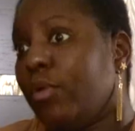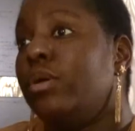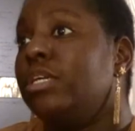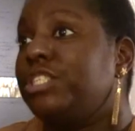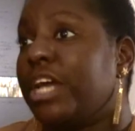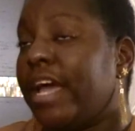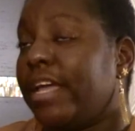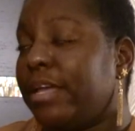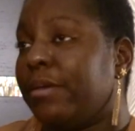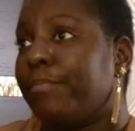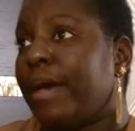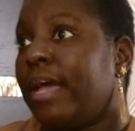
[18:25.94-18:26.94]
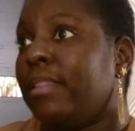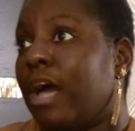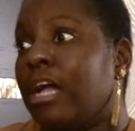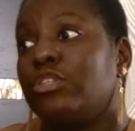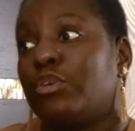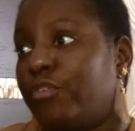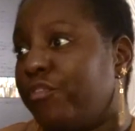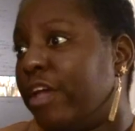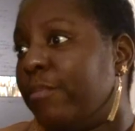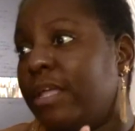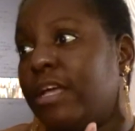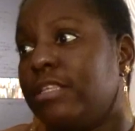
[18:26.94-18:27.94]
Or giant biological
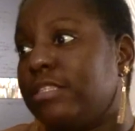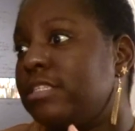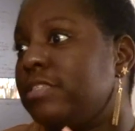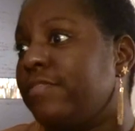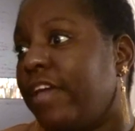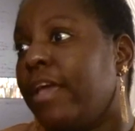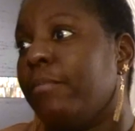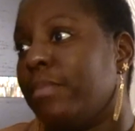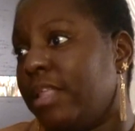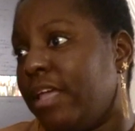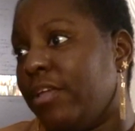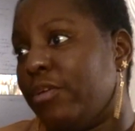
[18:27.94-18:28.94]
family, because it's family.